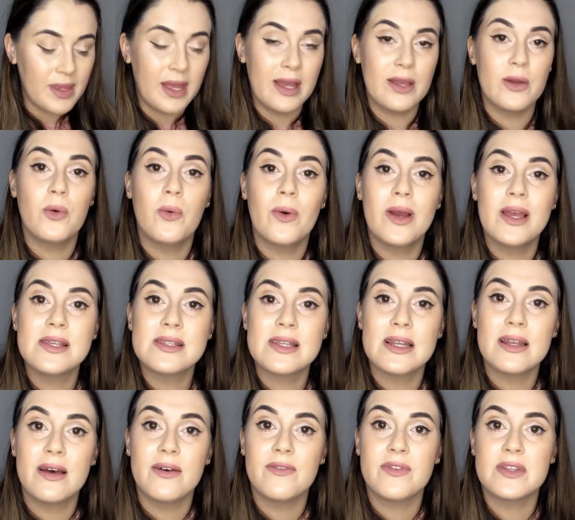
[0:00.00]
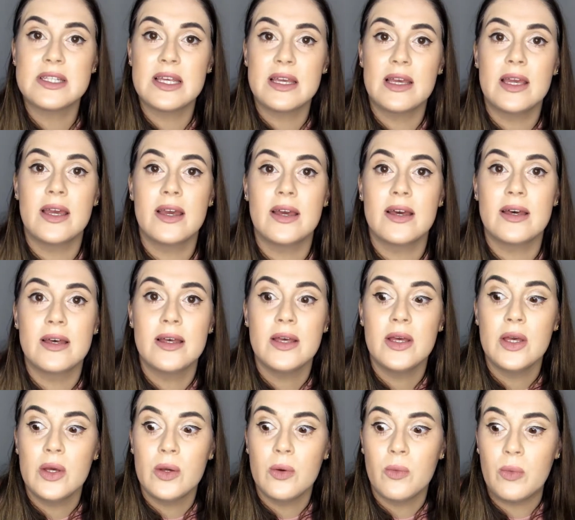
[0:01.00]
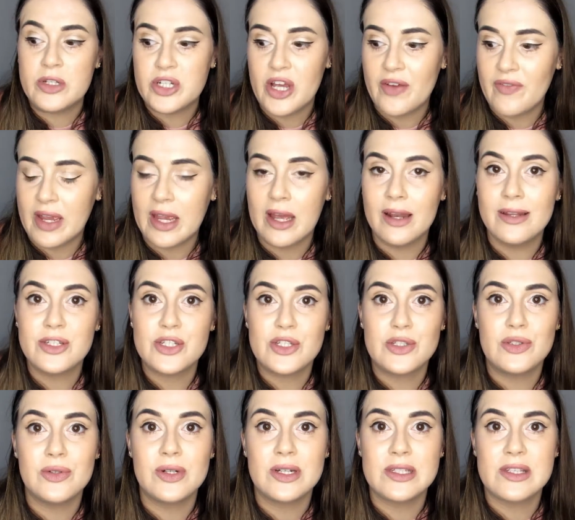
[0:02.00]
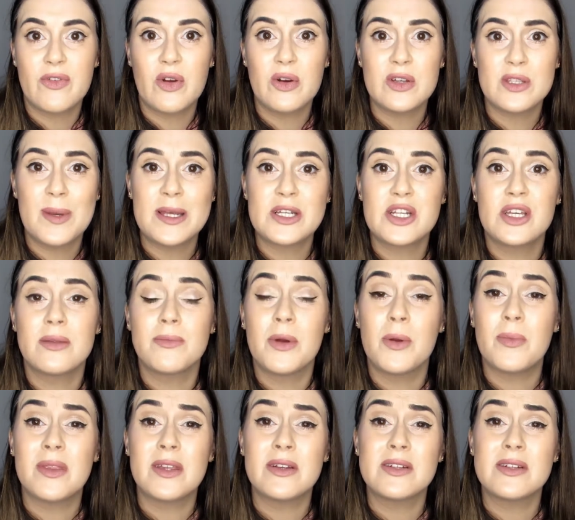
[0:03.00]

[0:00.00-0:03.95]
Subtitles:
I always love to hear which advent calendars you guys have got, especially at the moment.